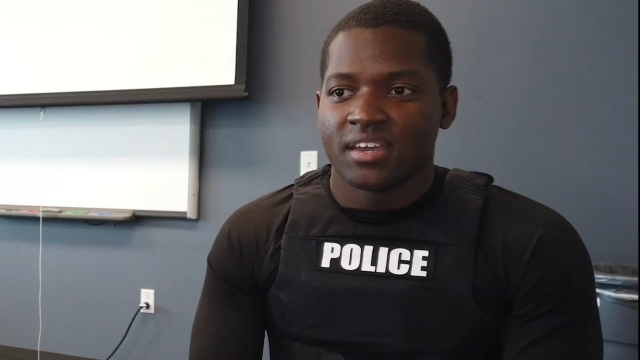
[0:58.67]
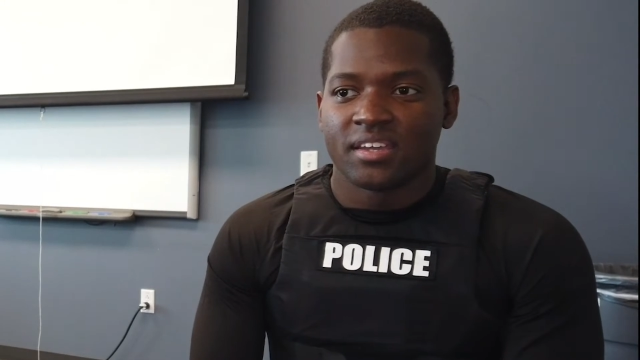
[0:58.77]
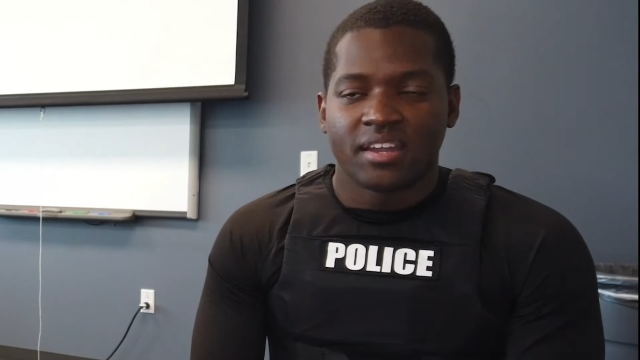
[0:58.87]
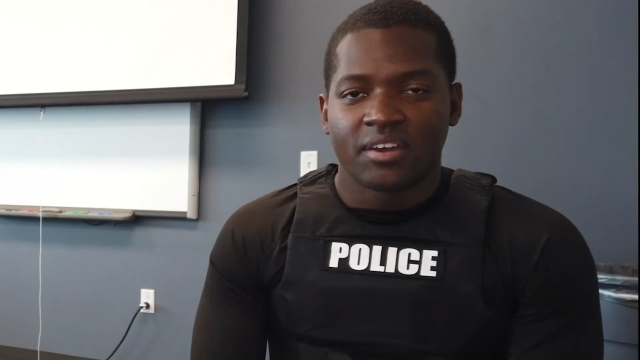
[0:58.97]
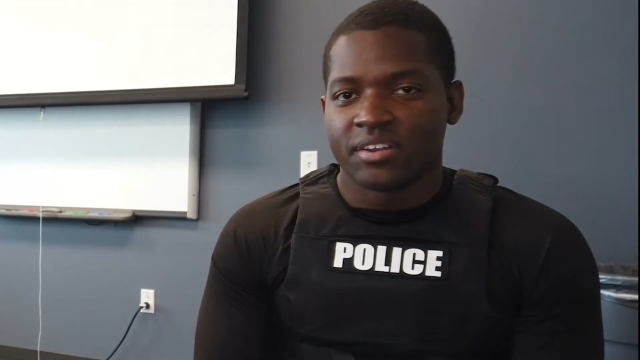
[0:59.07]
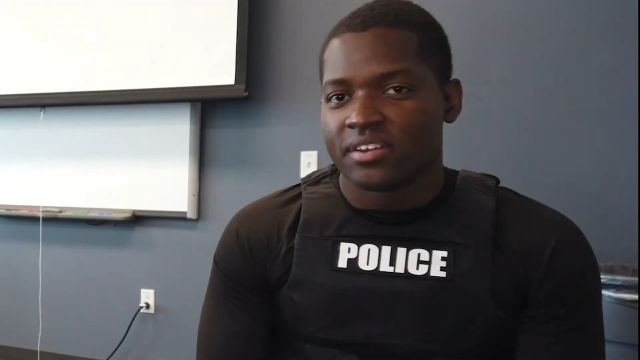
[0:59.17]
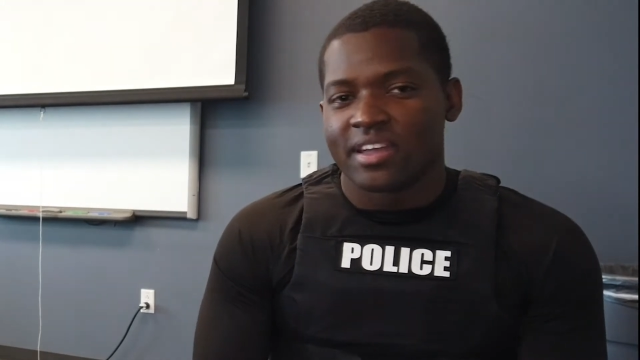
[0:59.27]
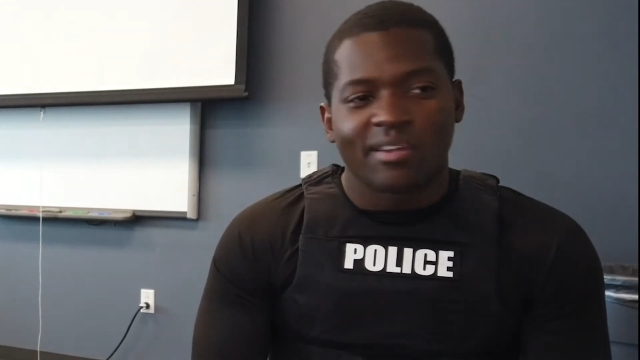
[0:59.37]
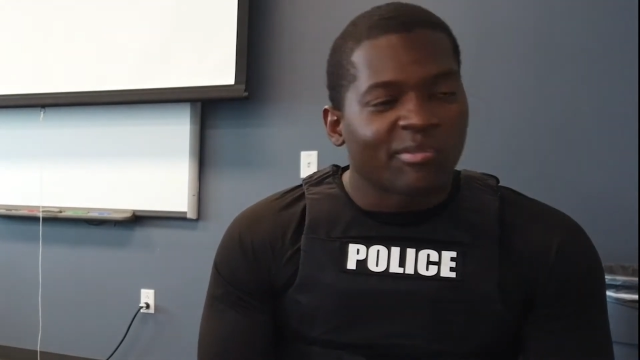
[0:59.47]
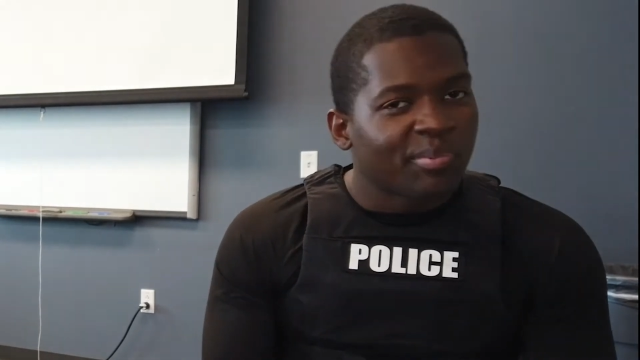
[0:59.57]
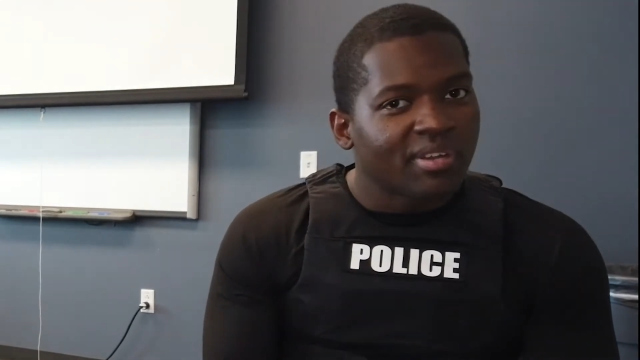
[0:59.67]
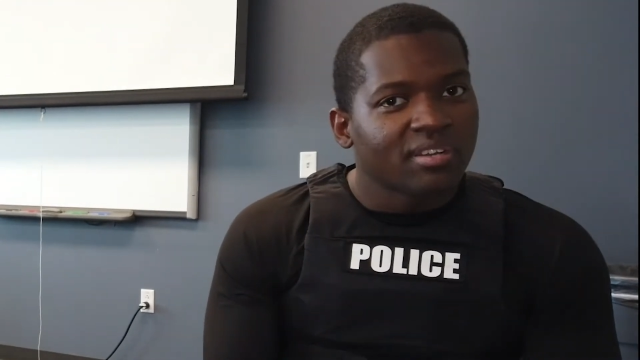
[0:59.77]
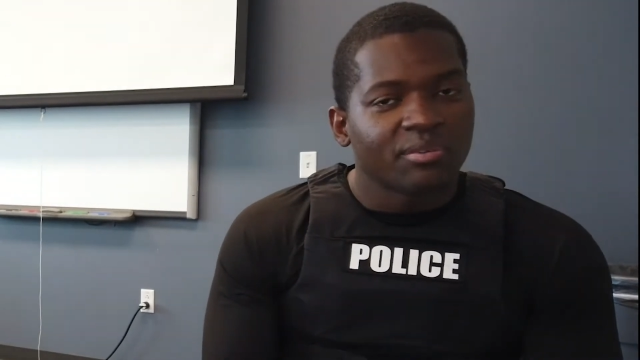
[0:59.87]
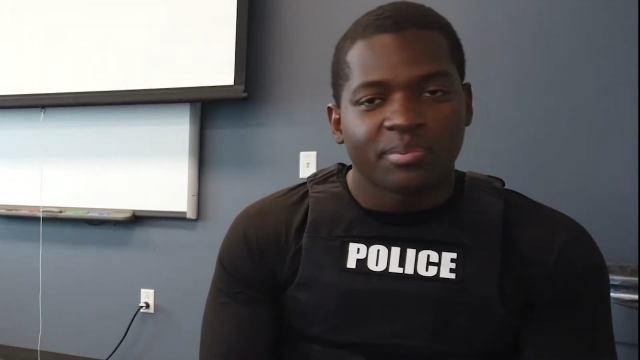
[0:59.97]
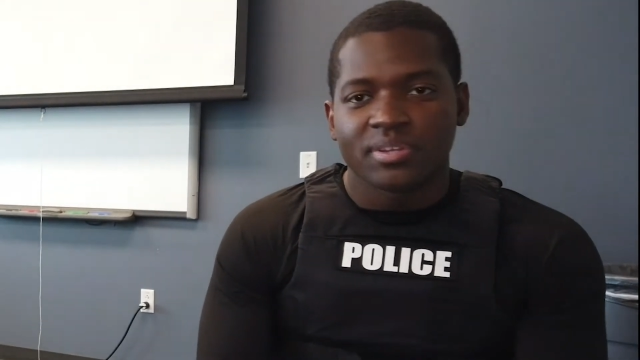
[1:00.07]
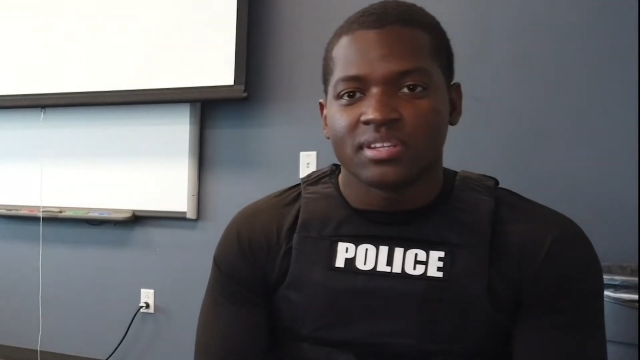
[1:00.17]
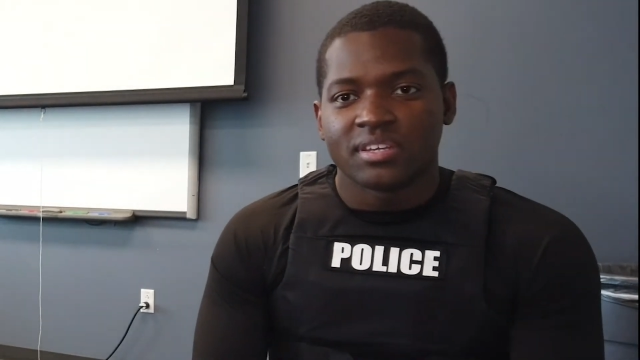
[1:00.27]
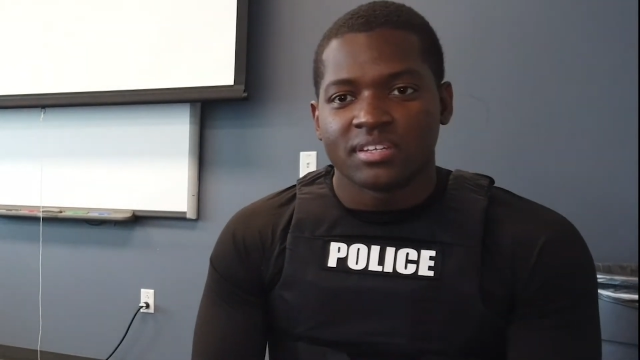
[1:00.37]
And I would hear that repeatedly.